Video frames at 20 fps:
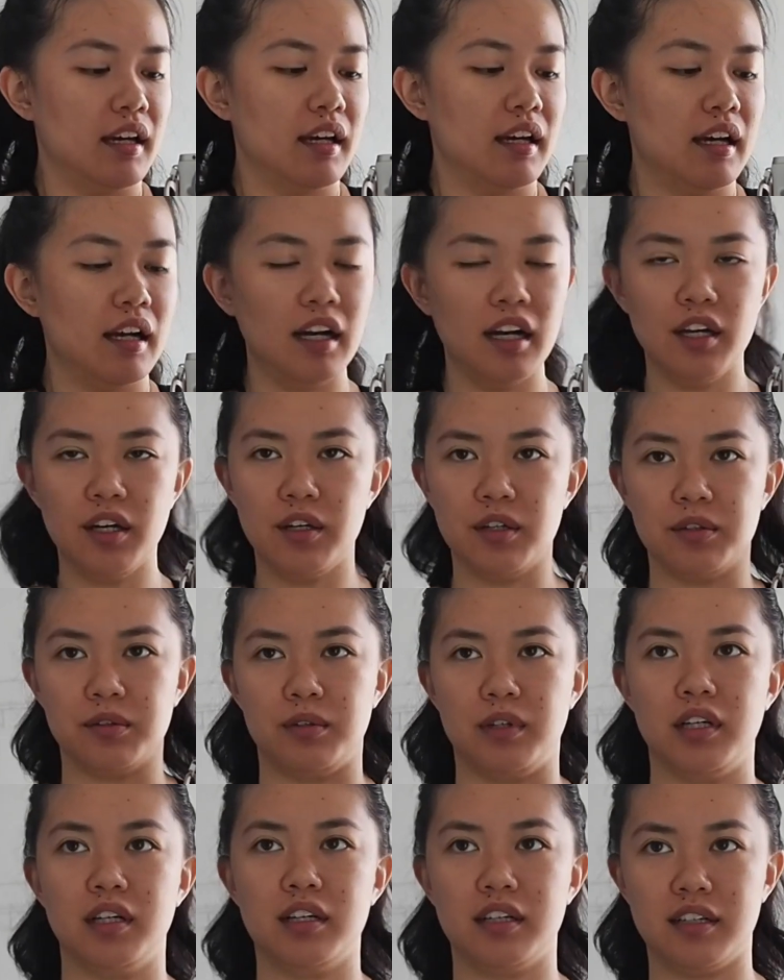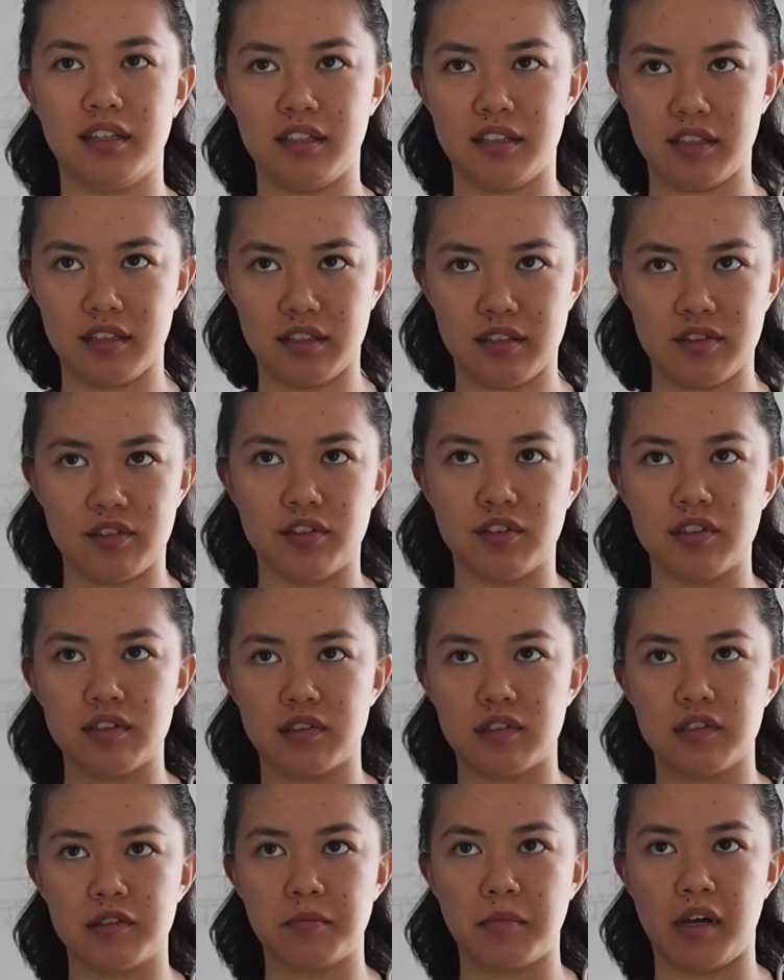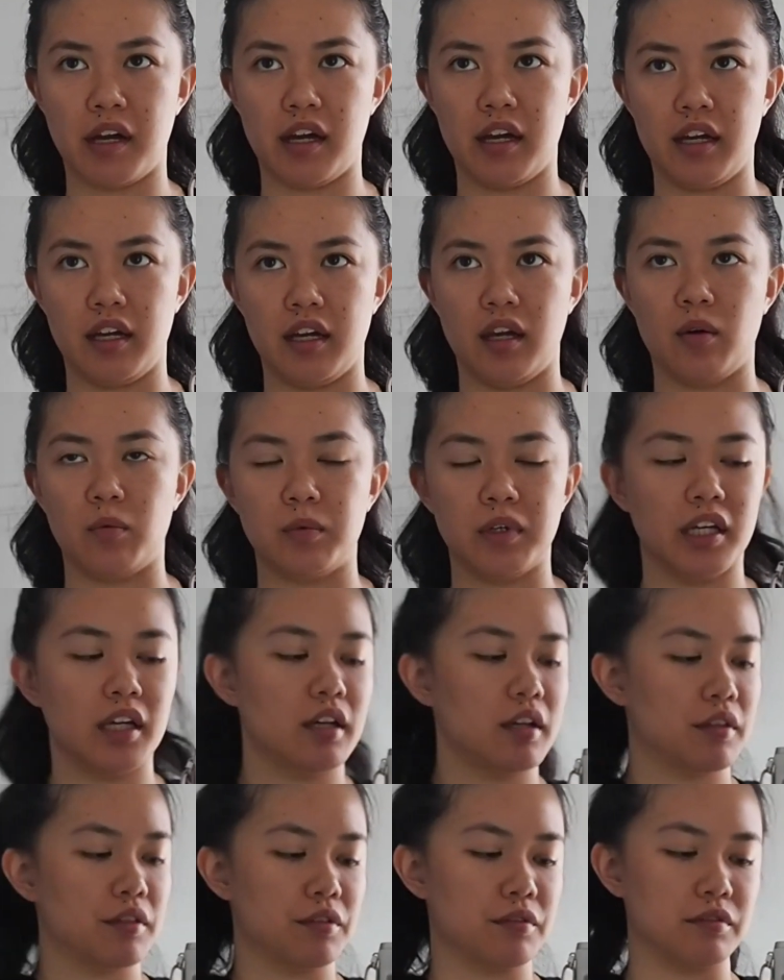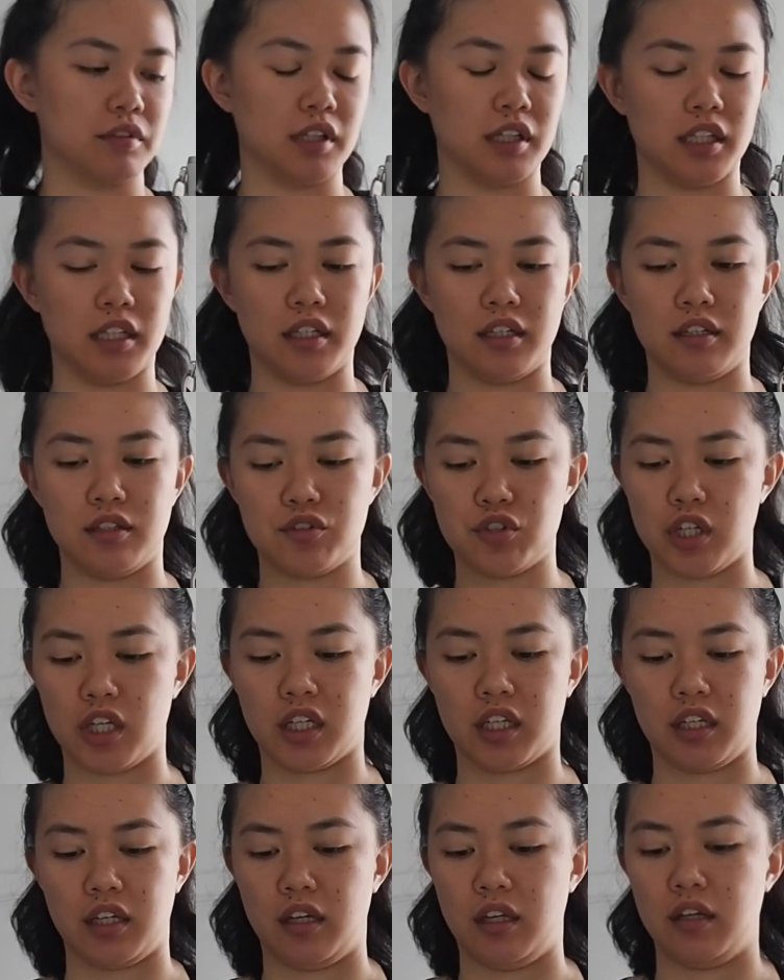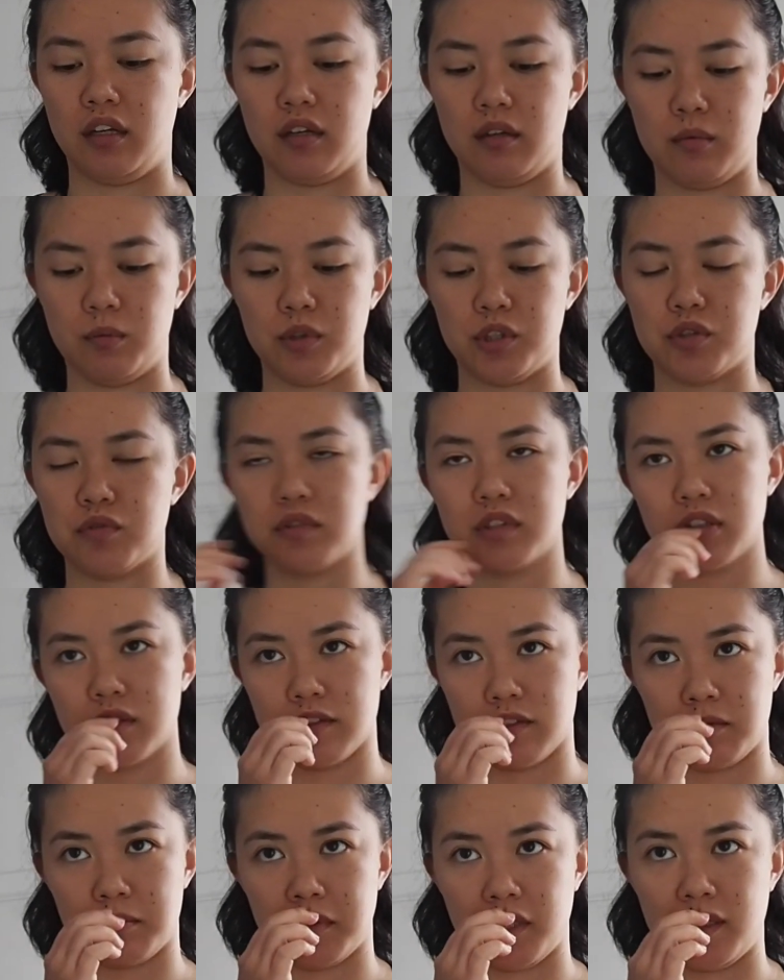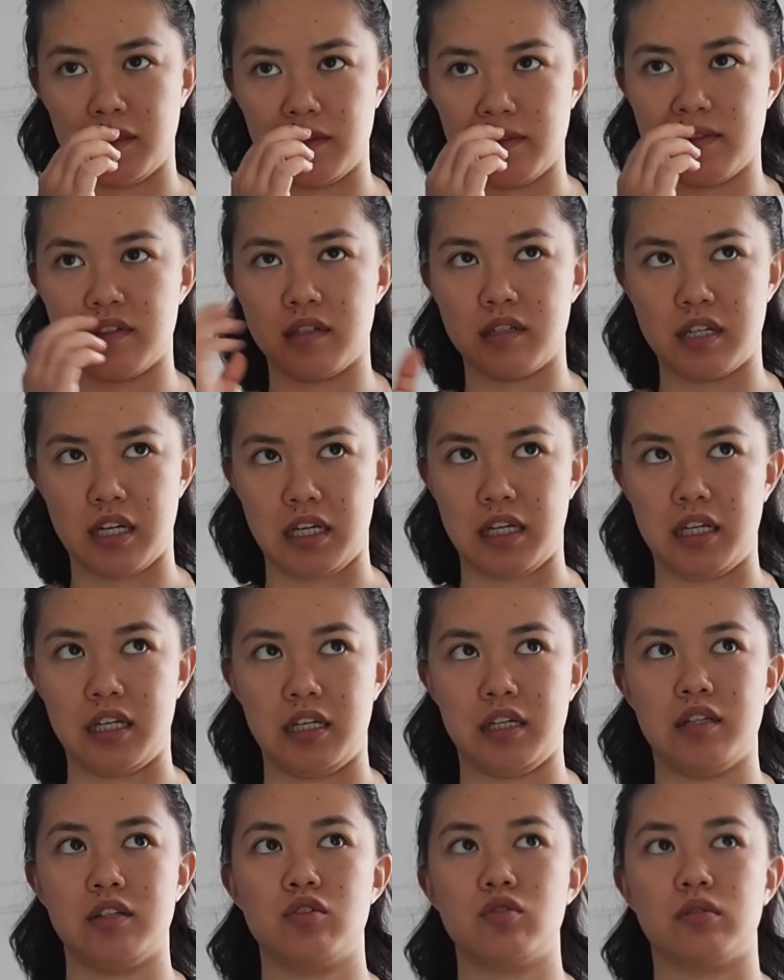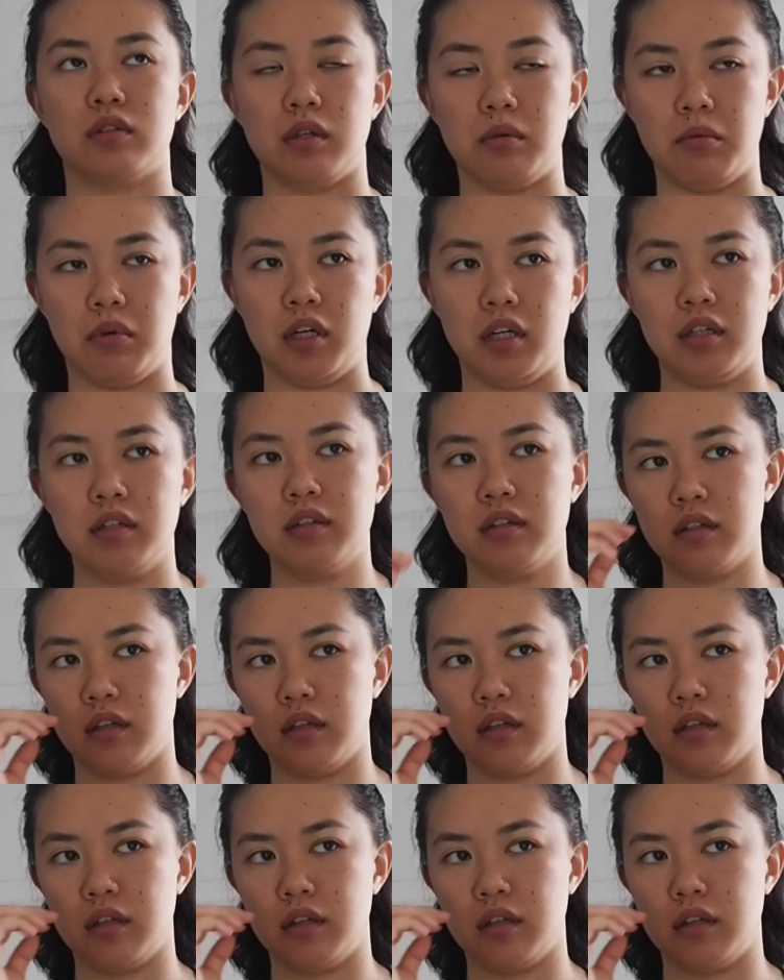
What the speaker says: Hello. So this is my week 3 check-in, which really just means day 21.